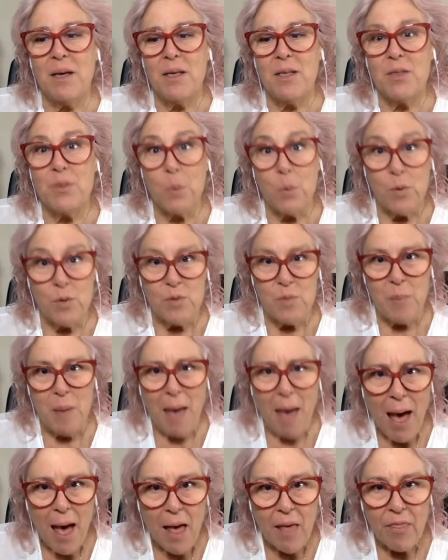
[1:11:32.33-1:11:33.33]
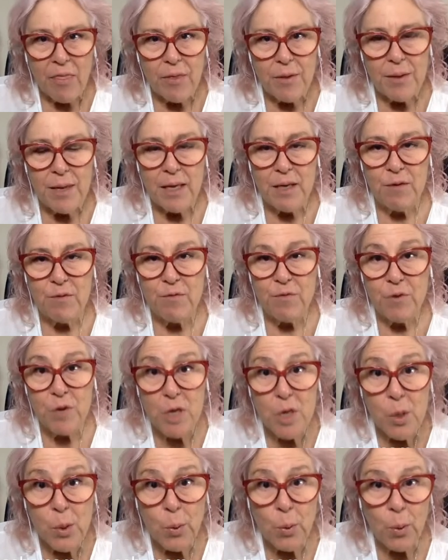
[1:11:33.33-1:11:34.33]
soul's path, and for
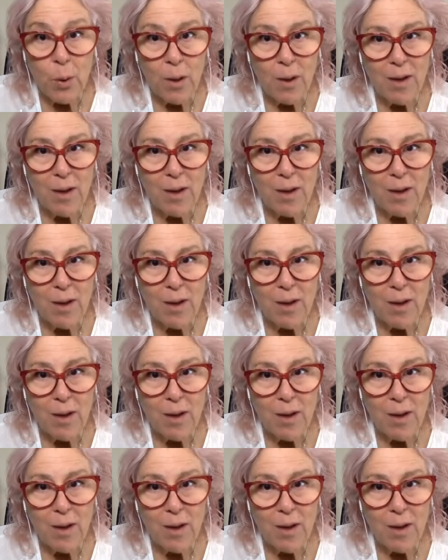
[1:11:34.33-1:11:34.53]
you.